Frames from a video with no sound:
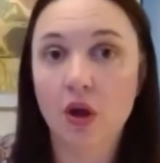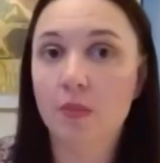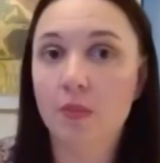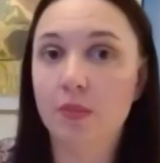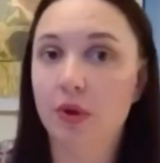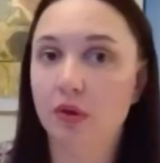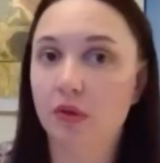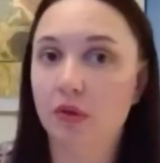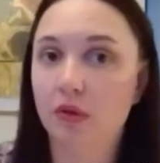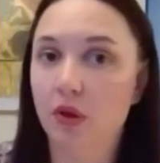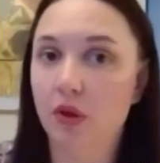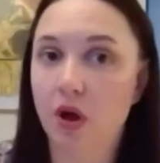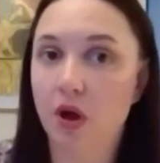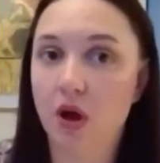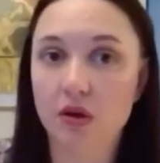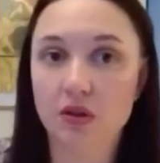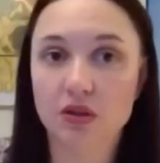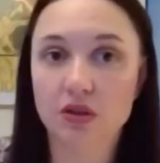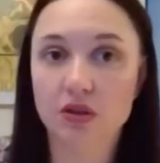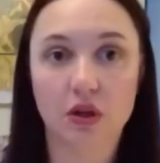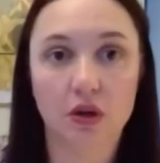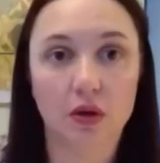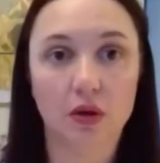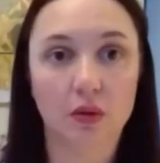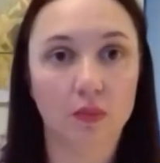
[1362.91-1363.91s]
But
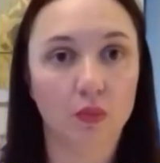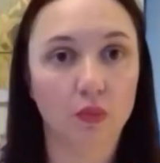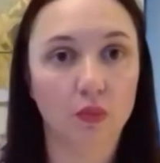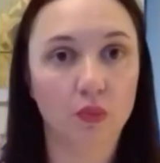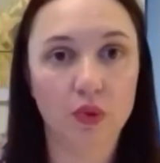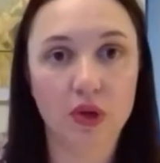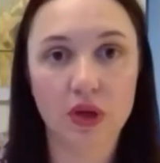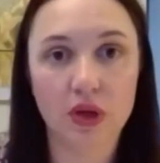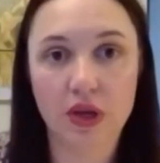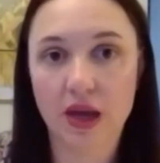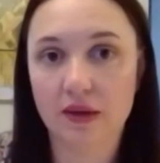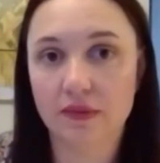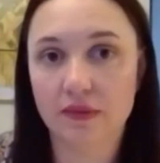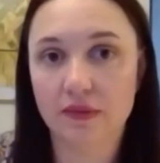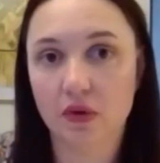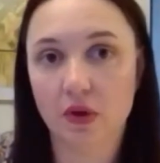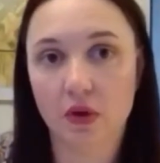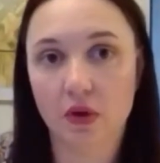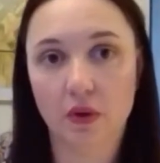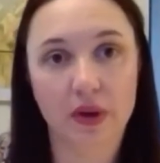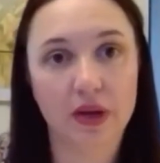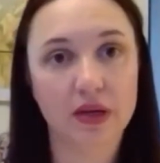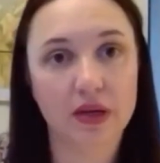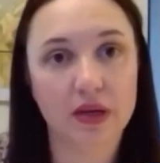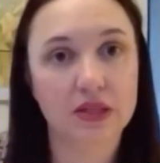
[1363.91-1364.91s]
long-term, we have
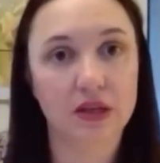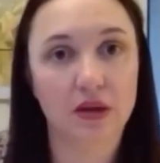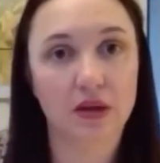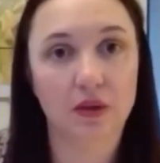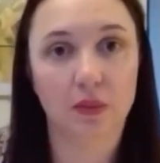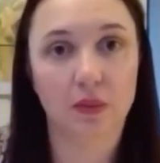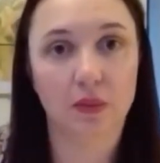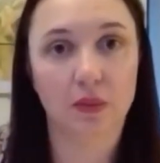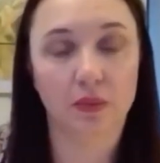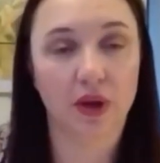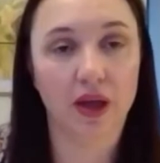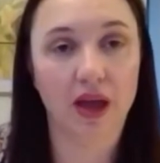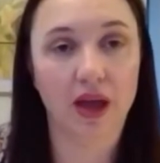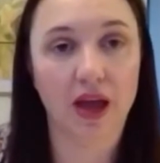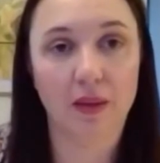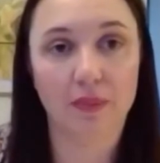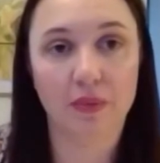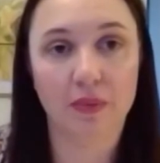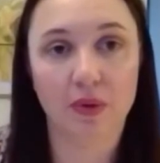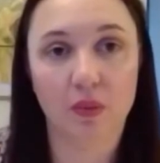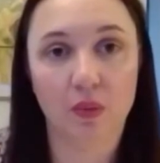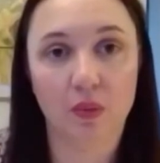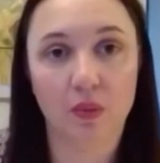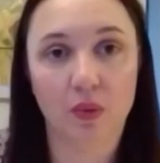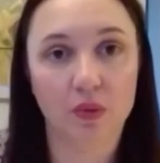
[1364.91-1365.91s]
no idea what will
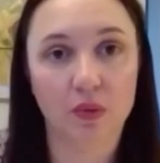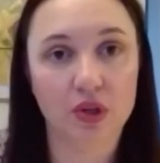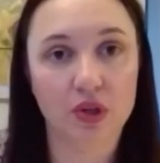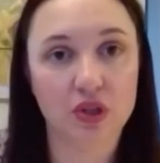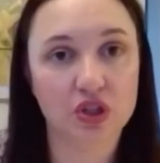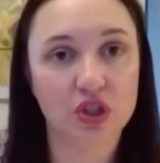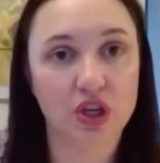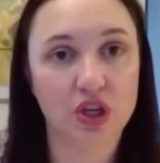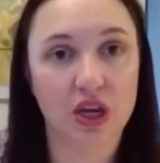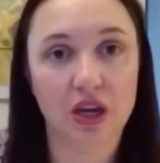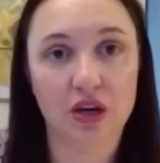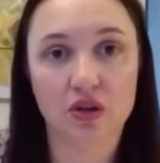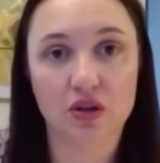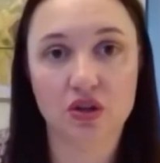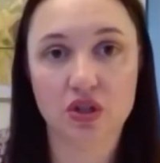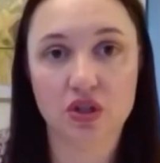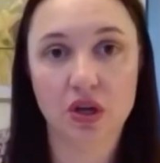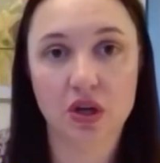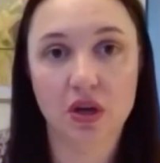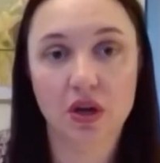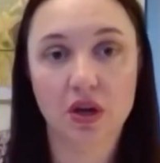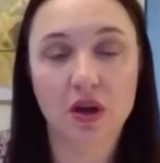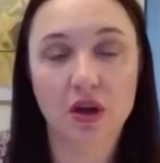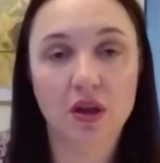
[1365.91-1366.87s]
happen when we change